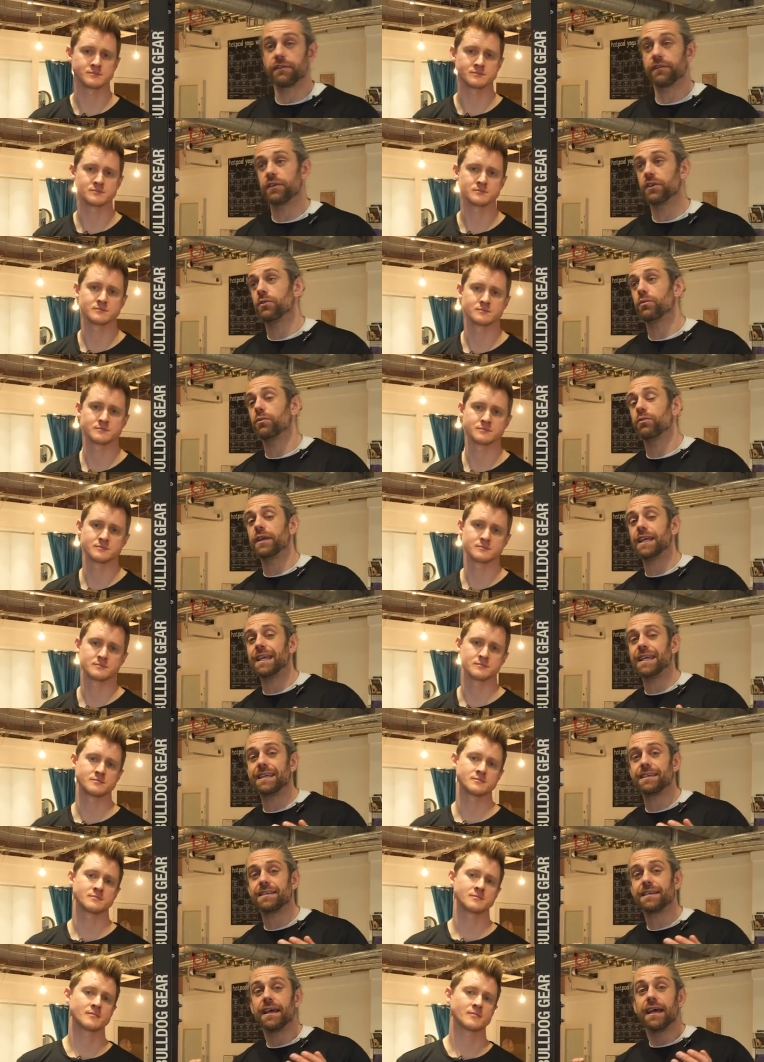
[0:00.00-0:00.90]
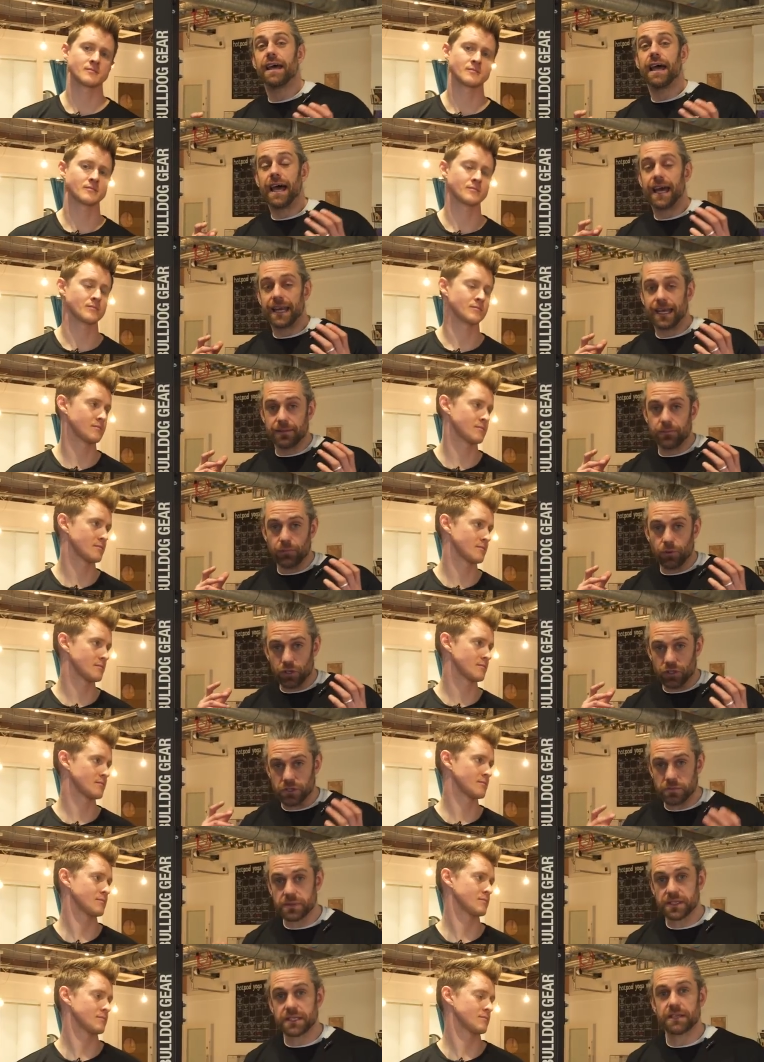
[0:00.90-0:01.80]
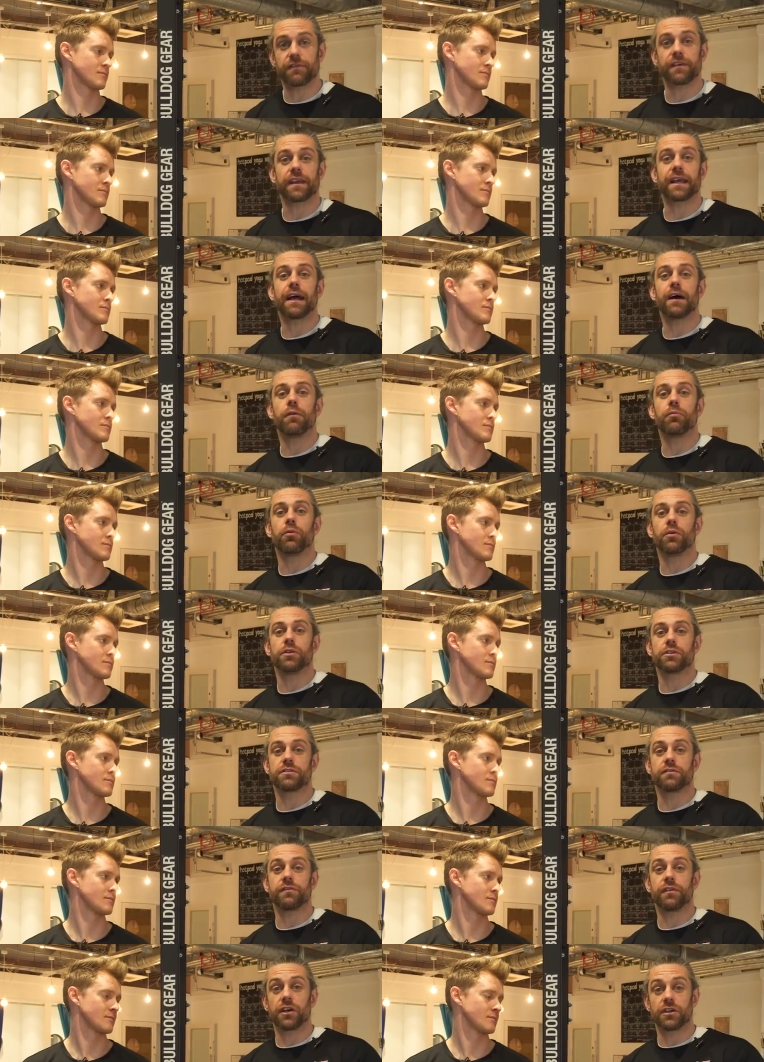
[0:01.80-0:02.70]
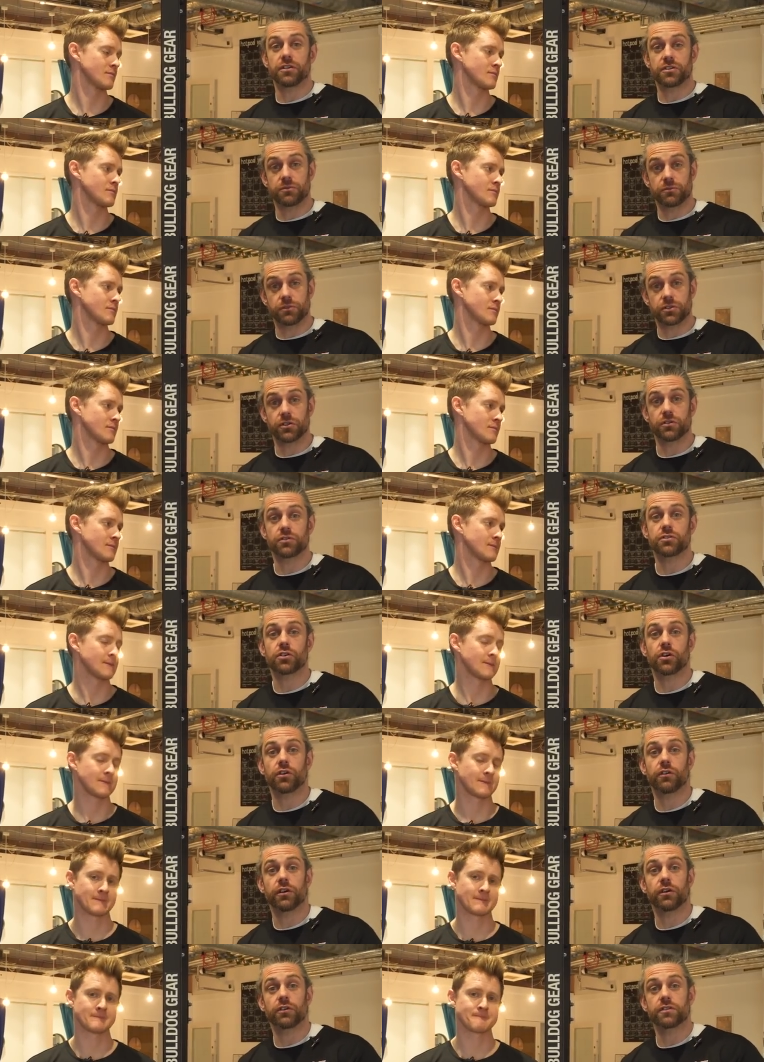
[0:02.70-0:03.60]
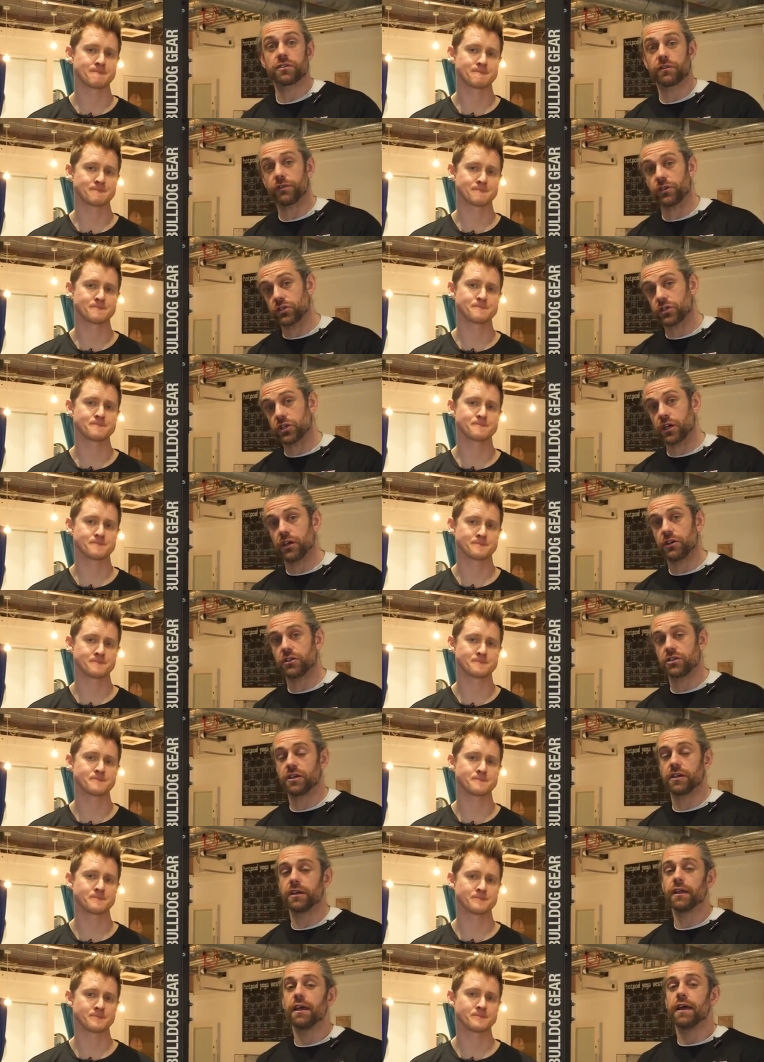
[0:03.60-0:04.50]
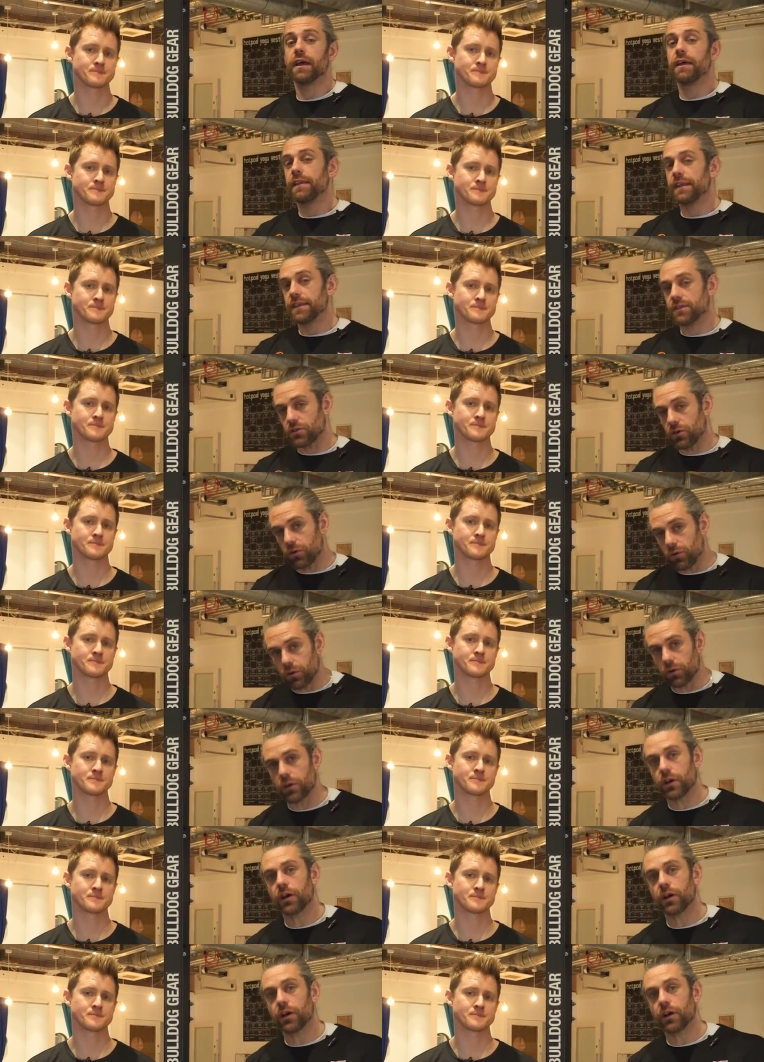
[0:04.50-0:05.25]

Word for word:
Speaker 1: If you need any more specific help or want to follow some tutorials of us coaching, it's all